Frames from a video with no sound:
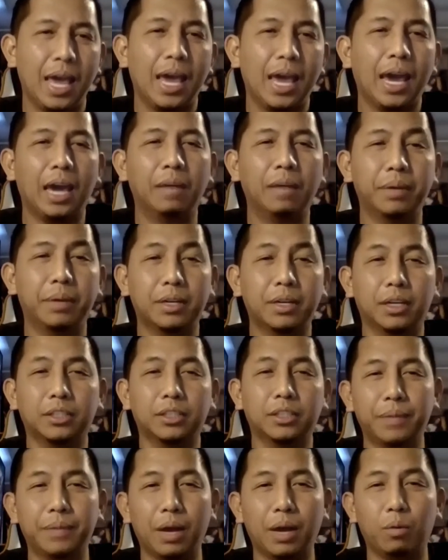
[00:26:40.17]
and because
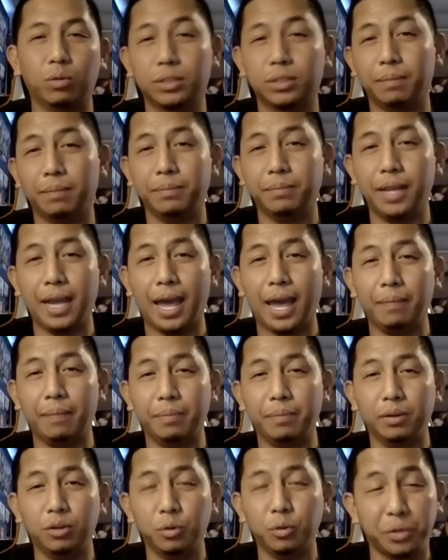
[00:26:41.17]
of that something
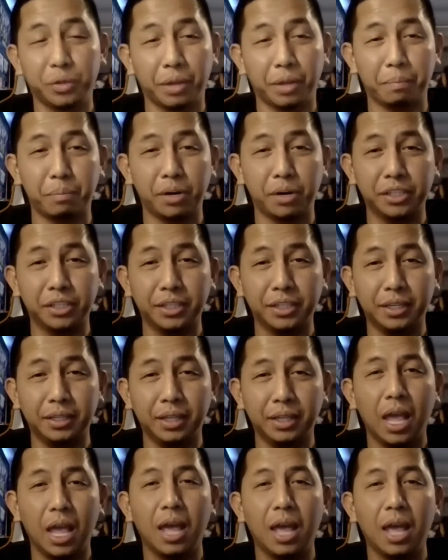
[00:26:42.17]
happened good with that person